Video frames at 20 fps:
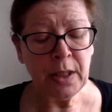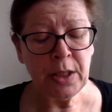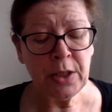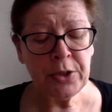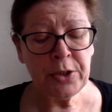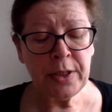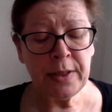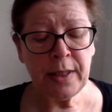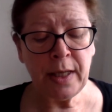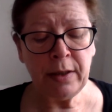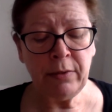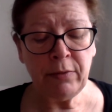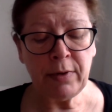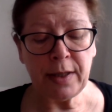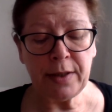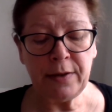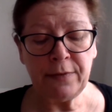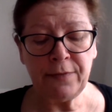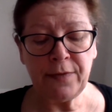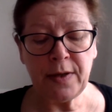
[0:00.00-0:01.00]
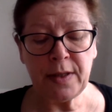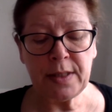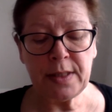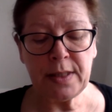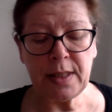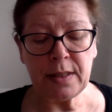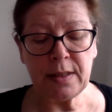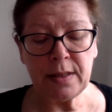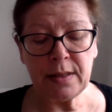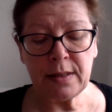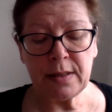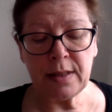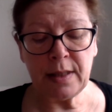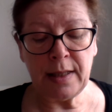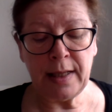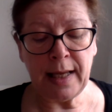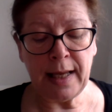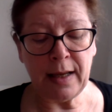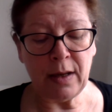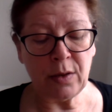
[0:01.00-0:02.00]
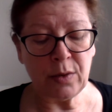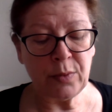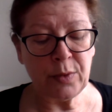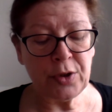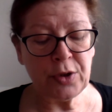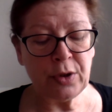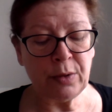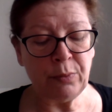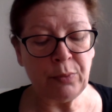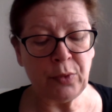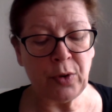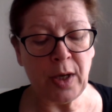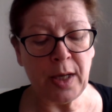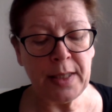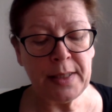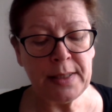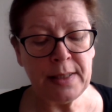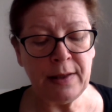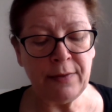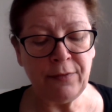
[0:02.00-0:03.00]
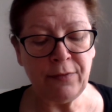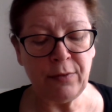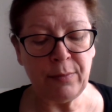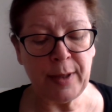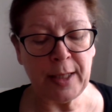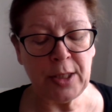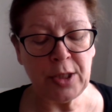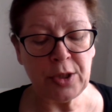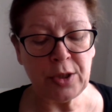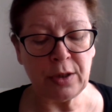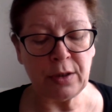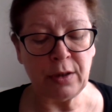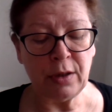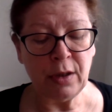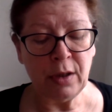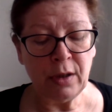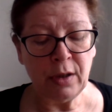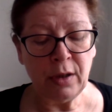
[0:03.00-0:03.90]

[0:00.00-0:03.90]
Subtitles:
She then read the first sentence aloud, which comprised the information